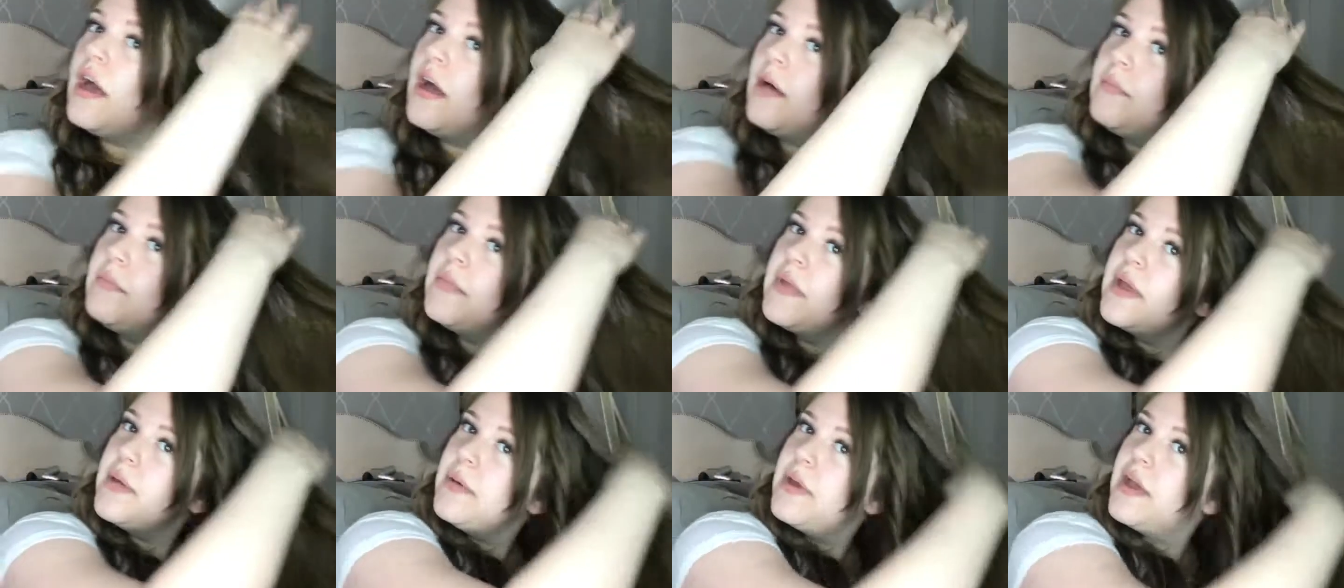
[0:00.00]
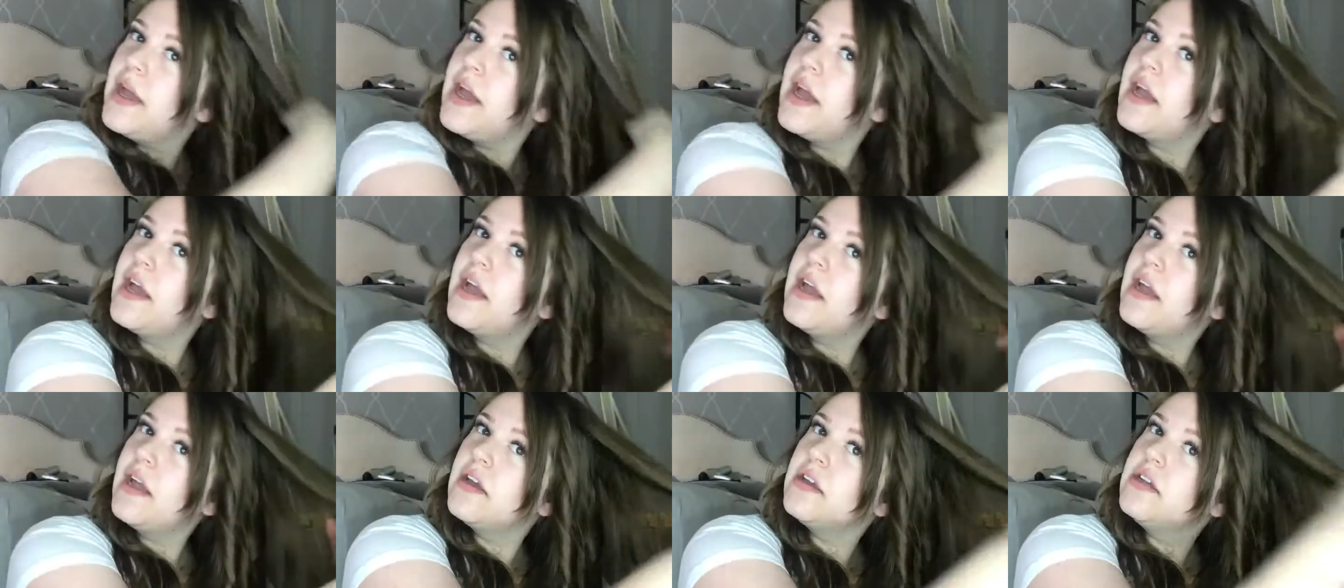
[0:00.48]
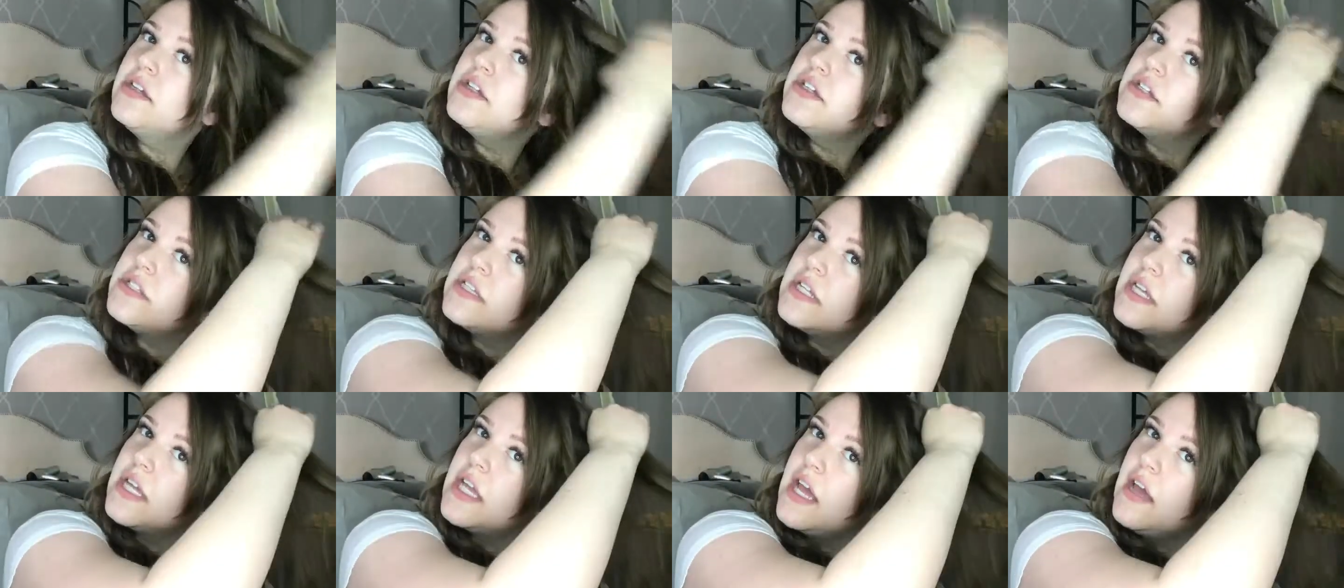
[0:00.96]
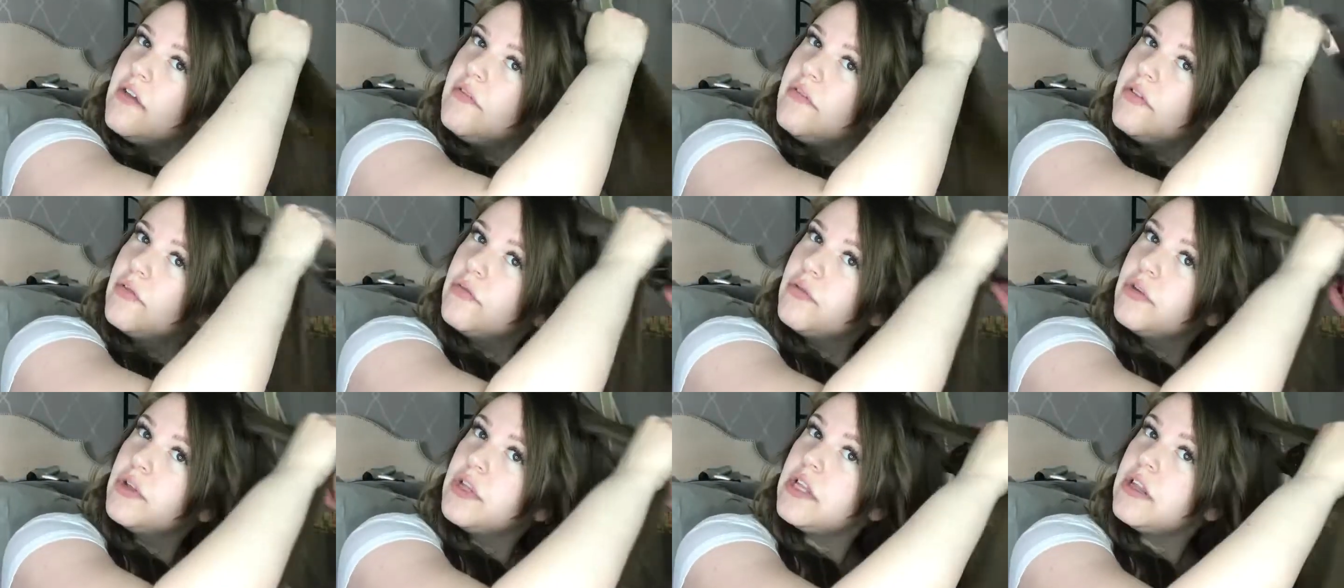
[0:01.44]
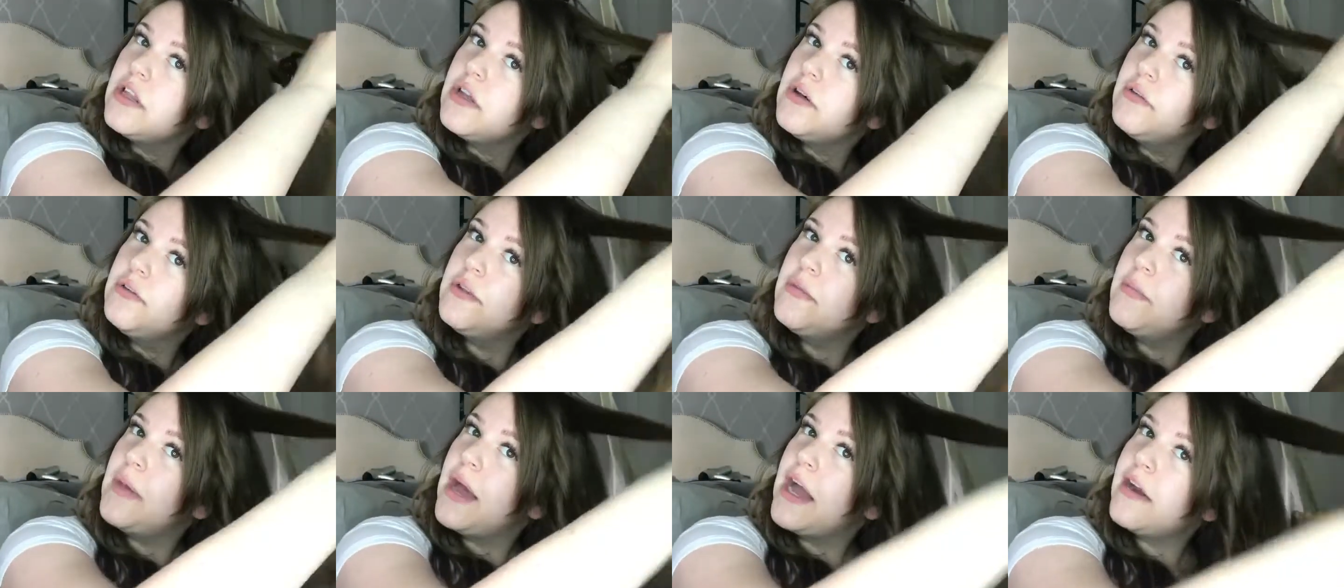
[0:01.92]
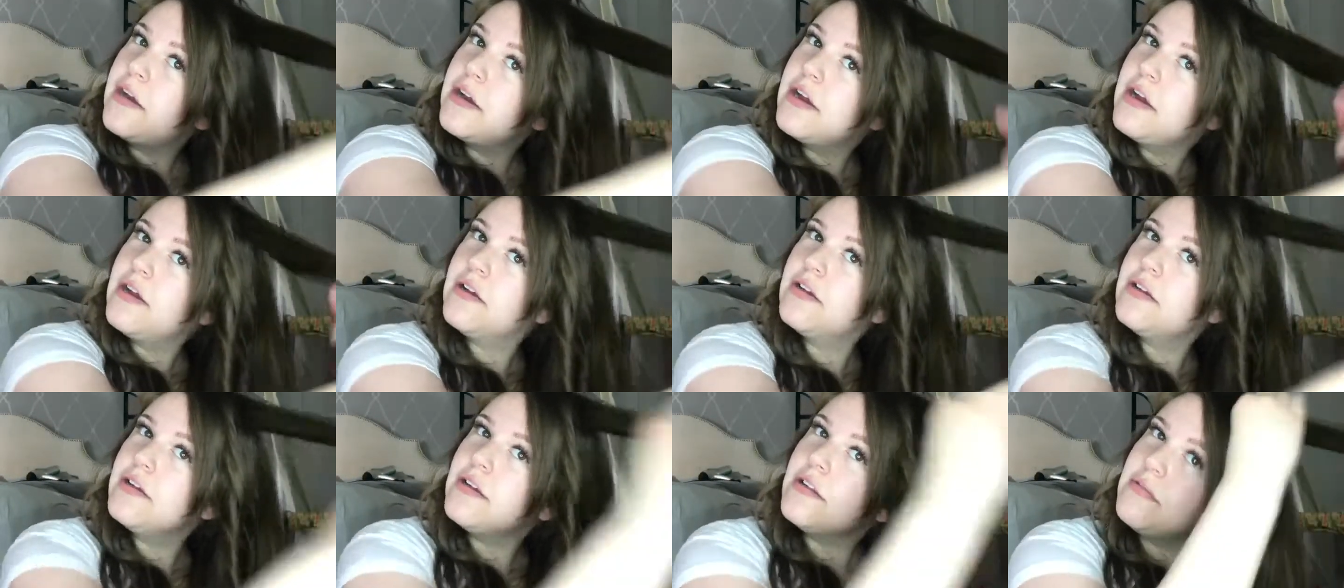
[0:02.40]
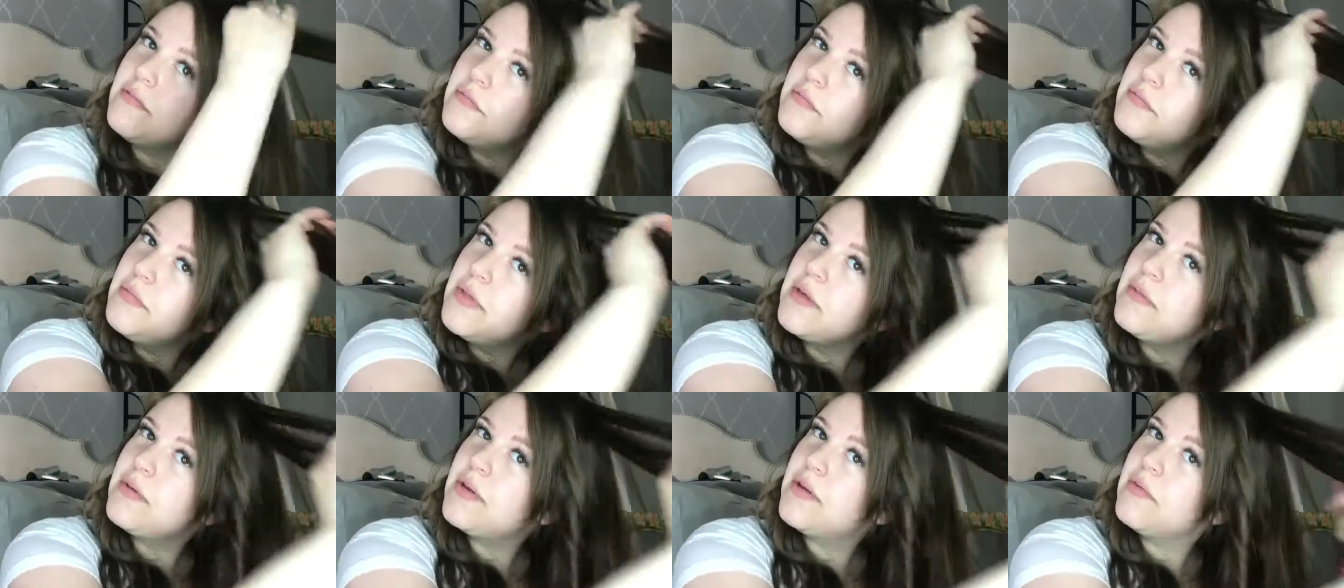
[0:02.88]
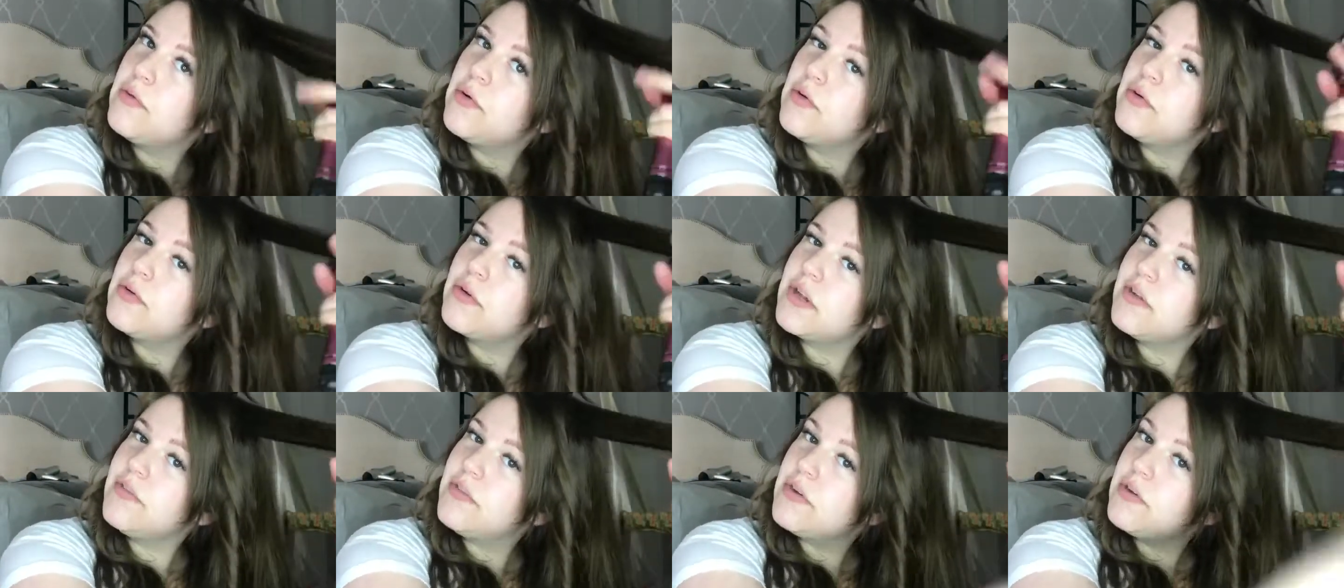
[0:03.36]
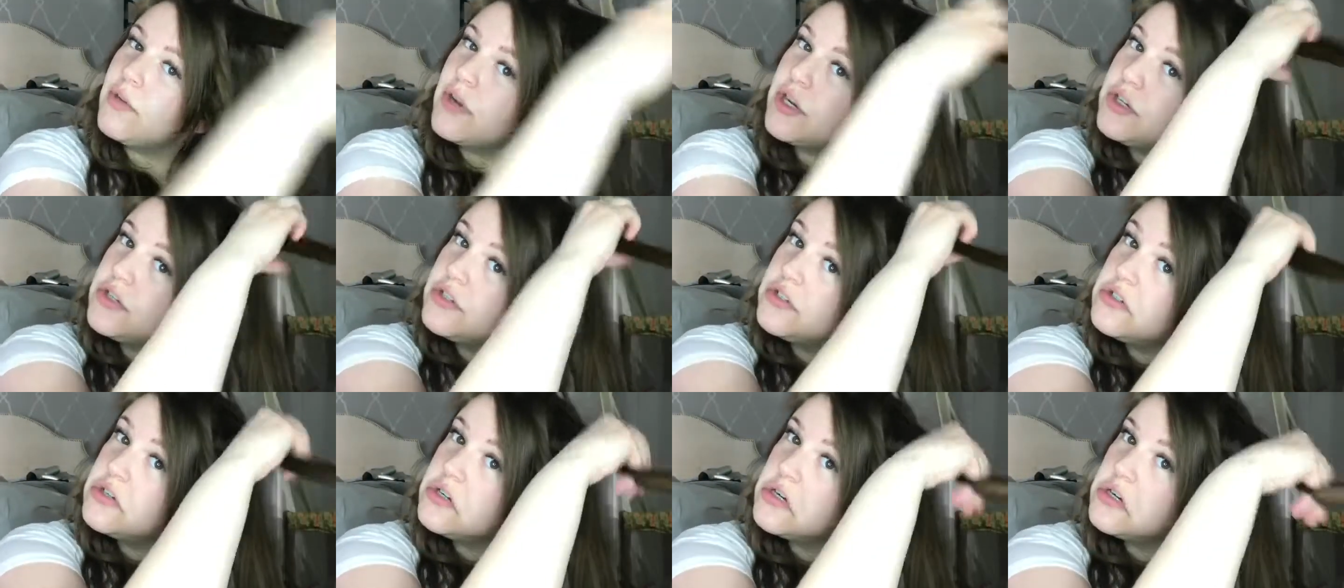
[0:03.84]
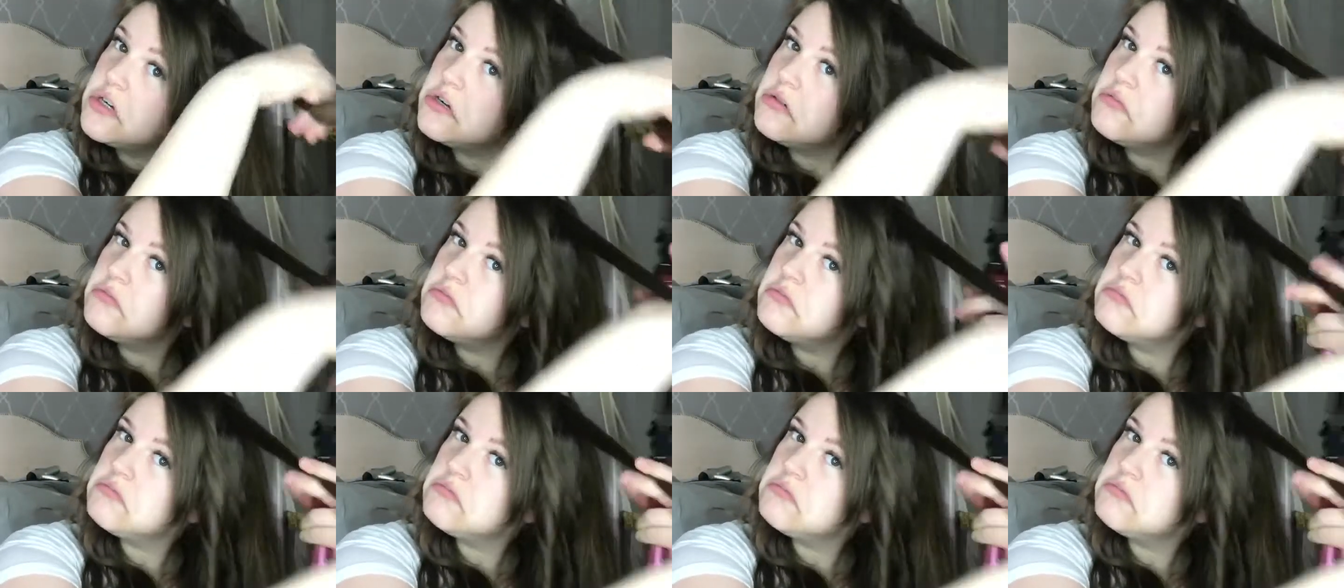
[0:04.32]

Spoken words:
Maybe I could just like have it really low in the background and maybe it won't even register